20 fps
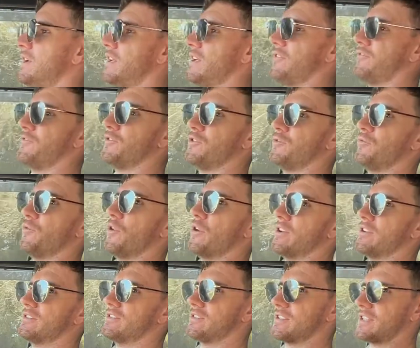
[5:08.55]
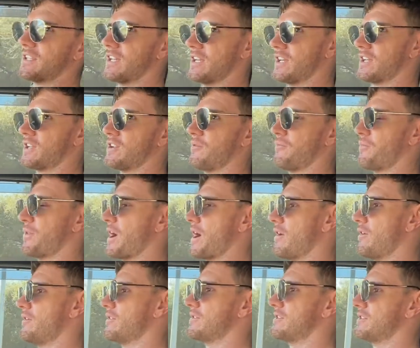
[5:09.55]
if you wanted to get a
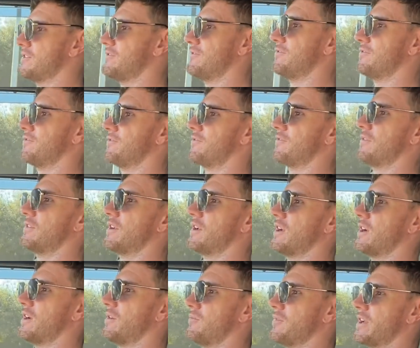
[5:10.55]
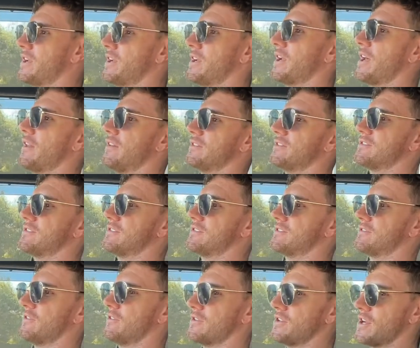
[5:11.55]
comparative
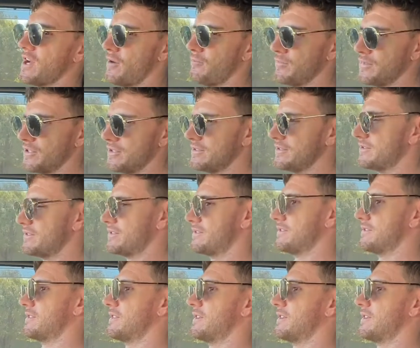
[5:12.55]
analysis on numbers